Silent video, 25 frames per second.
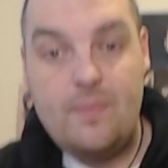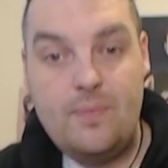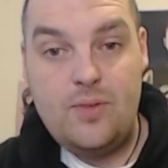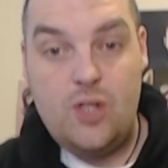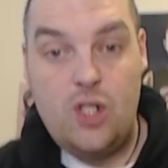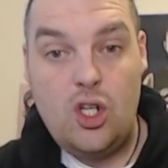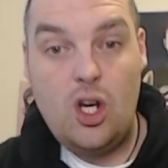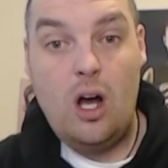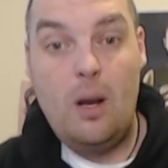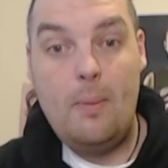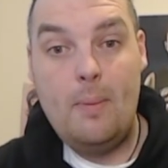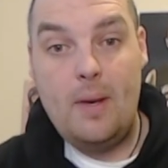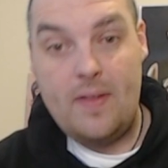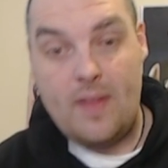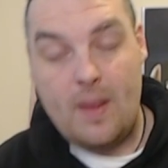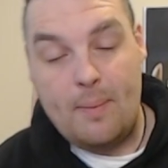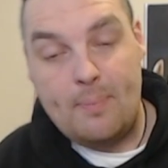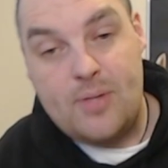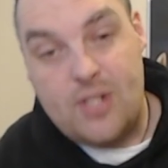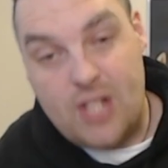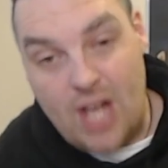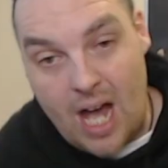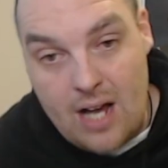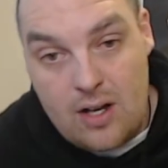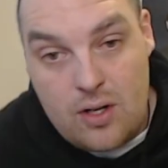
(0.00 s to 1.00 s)
Do you know what I mean? Them
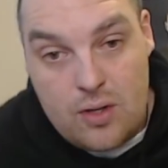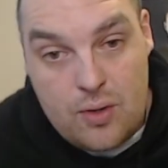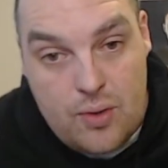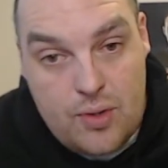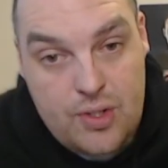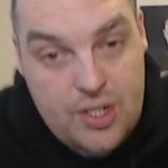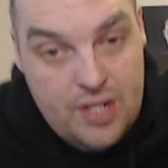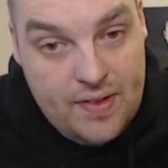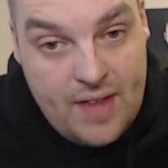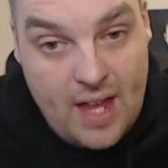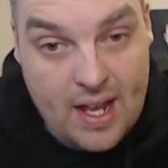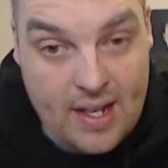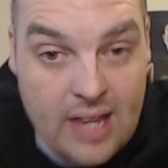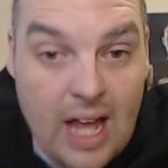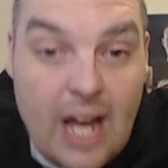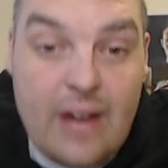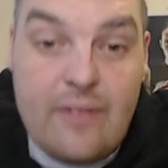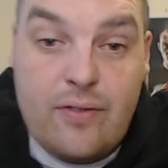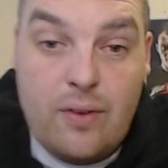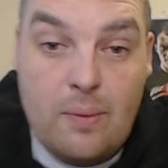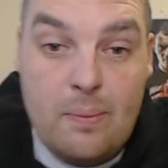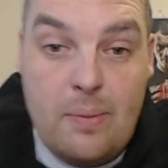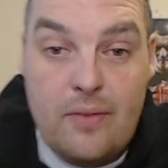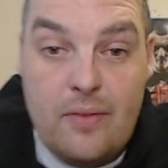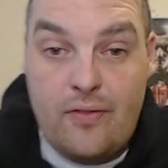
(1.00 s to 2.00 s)
tackles, and they led
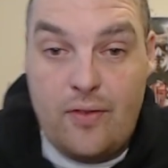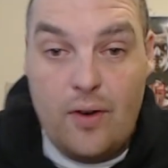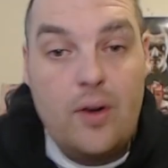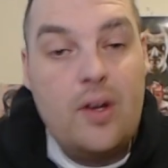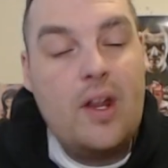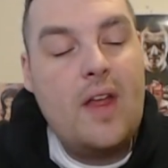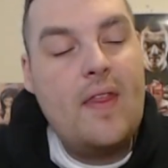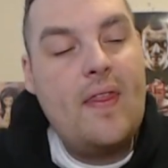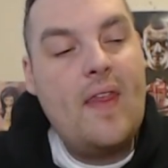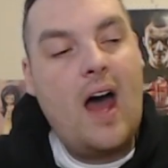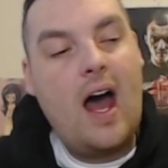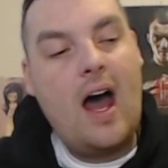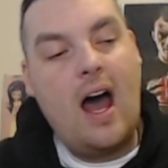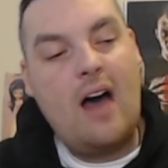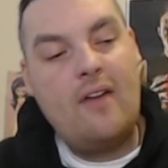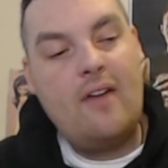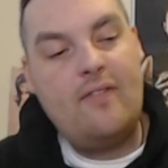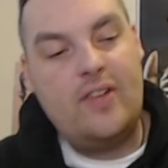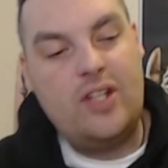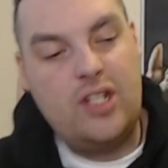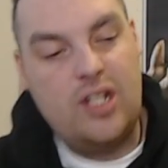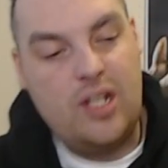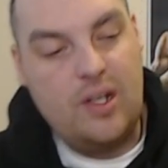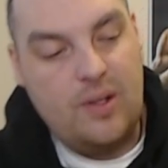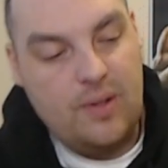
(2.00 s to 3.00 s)
from the front in that
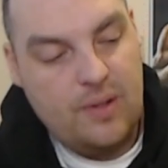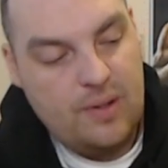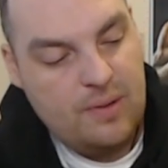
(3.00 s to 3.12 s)
avenue.